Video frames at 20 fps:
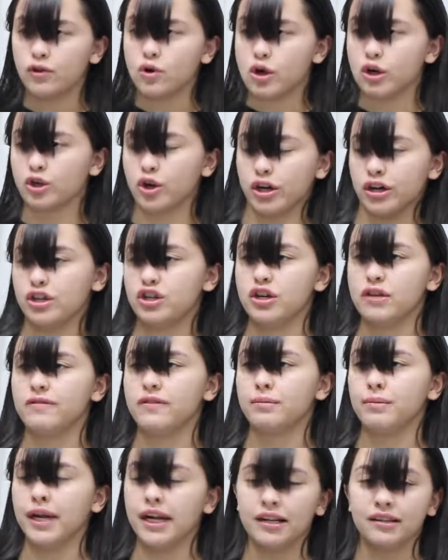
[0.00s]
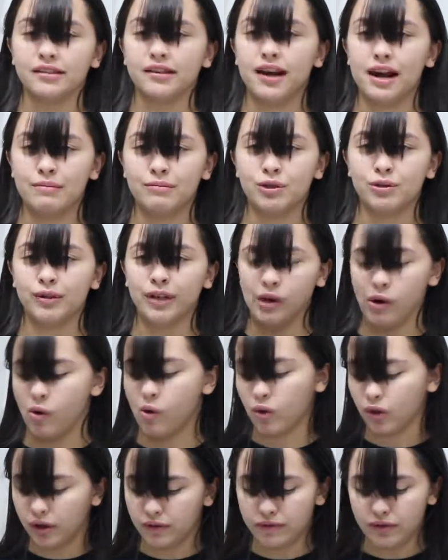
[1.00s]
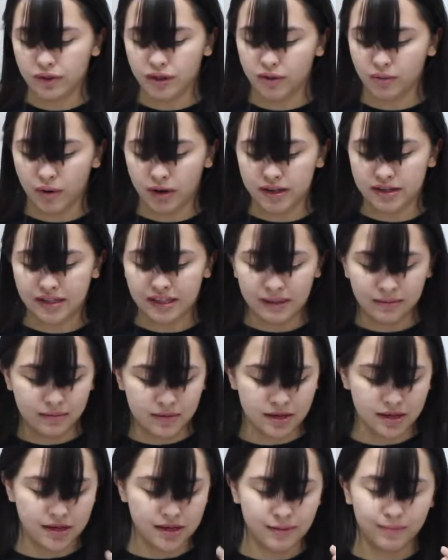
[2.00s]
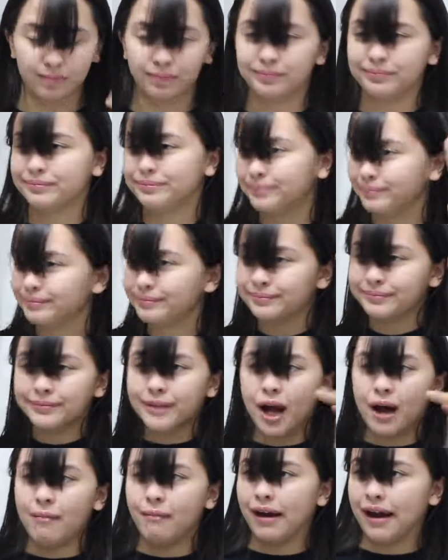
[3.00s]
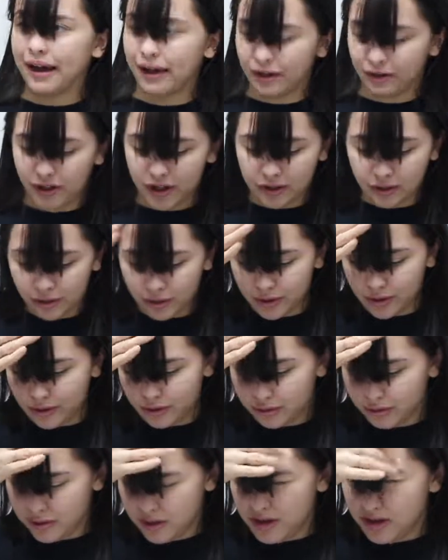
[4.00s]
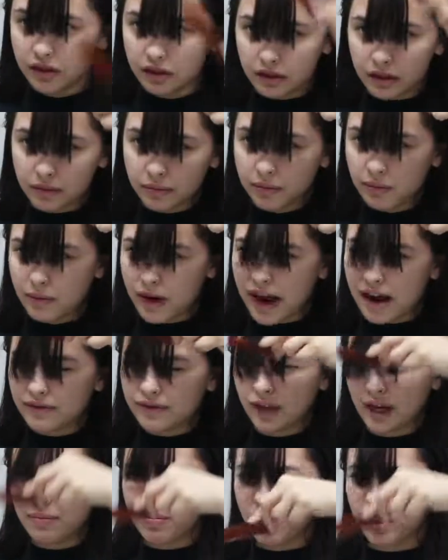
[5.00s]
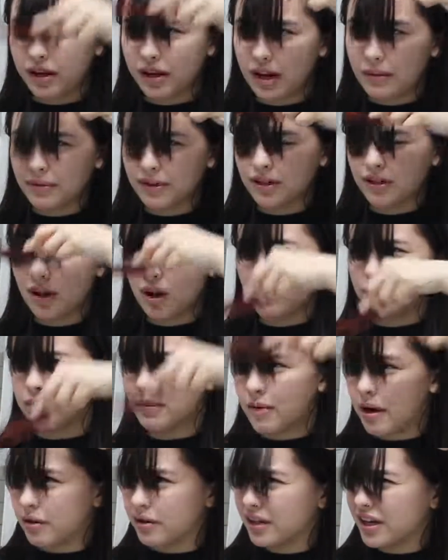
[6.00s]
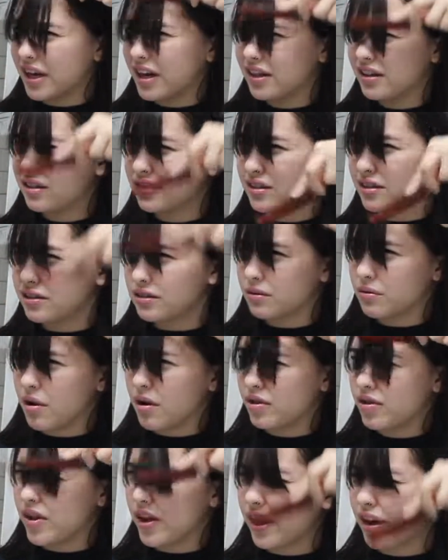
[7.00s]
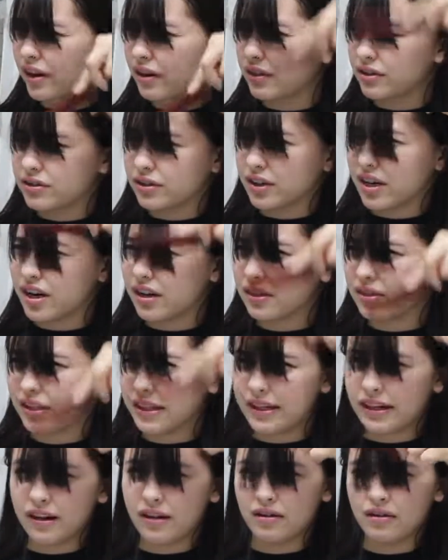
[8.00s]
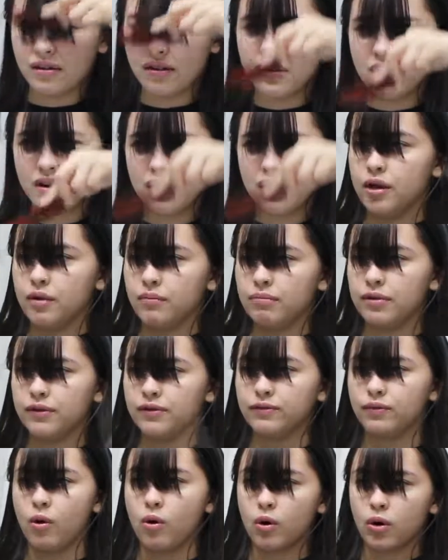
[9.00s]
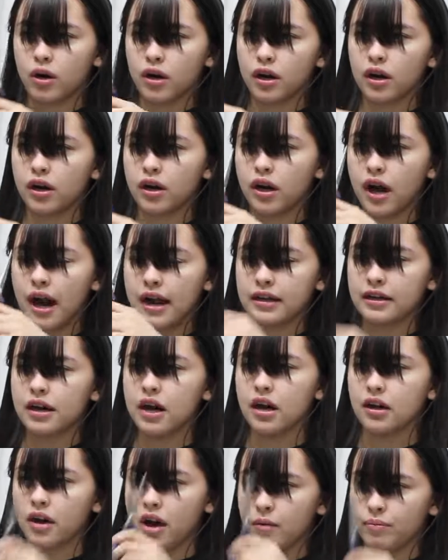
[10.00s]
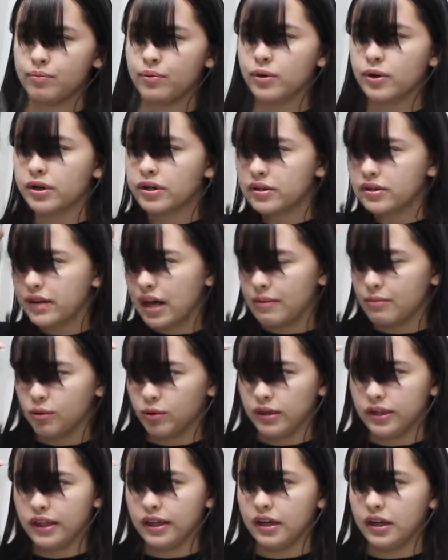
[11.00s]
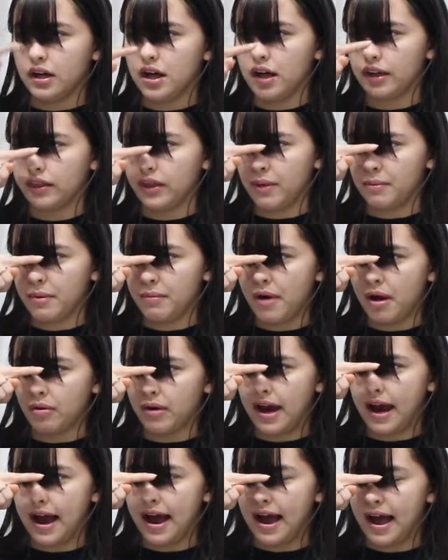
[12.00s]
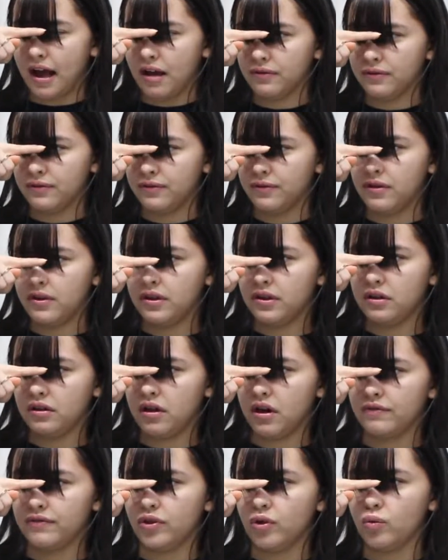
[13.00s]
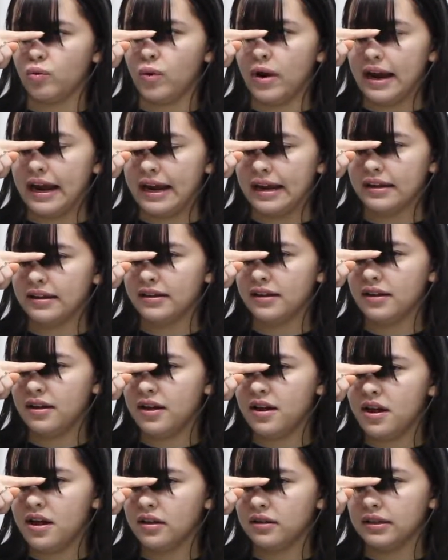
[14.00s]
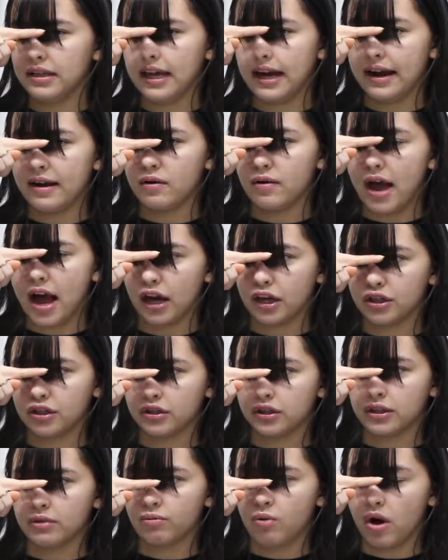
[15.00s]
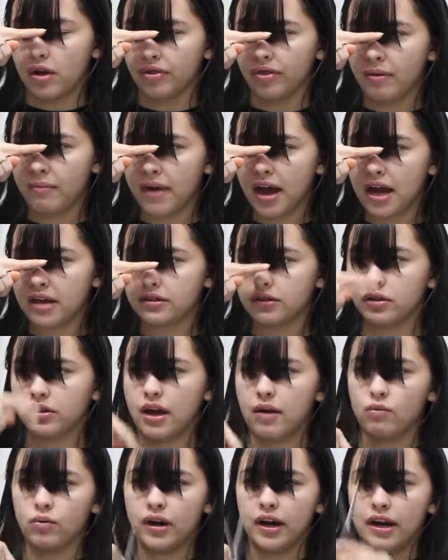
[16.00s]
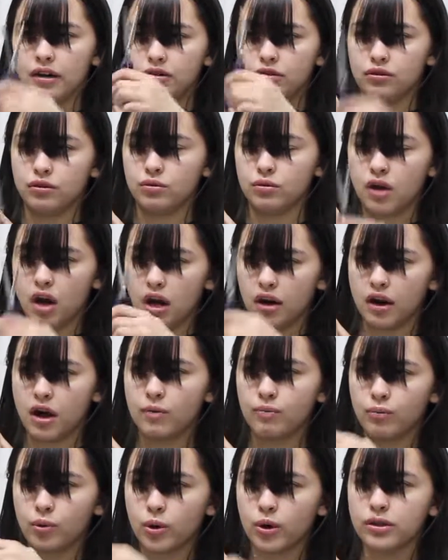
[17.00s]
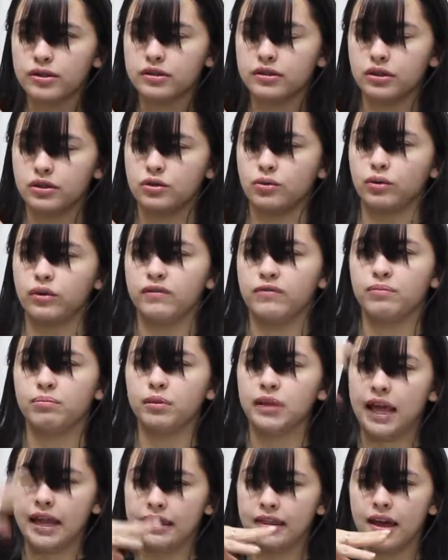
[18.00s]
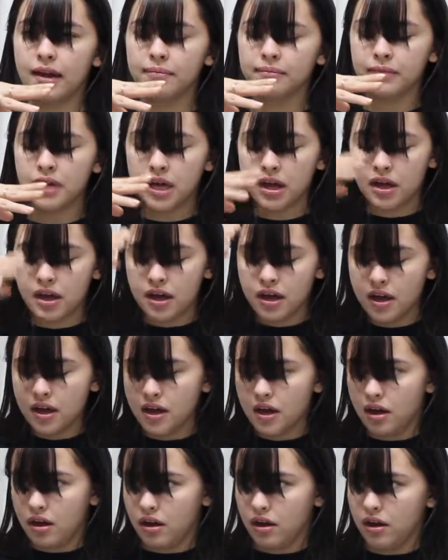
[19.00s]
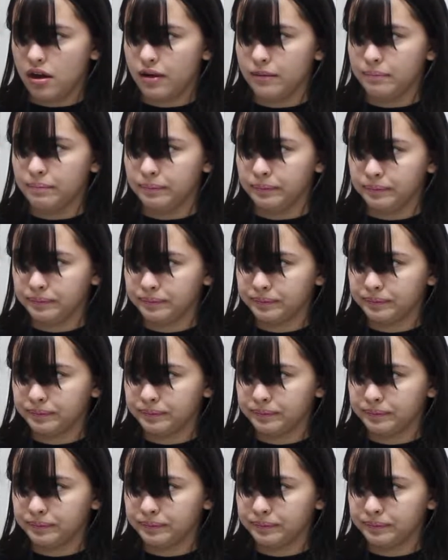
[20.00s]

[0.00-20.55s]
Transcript: you are trying to achieve the bangs that I'm doing, or if you just want to see me cut my hair, that's cool too. Then after I part it, I'm going to comb them out again just so all the hairs are kind of laid out. Before I cut upwards, I'm only going to cut them about half of the way that I actually want them at, so that when I do cut upwards to sort of blend them, I'm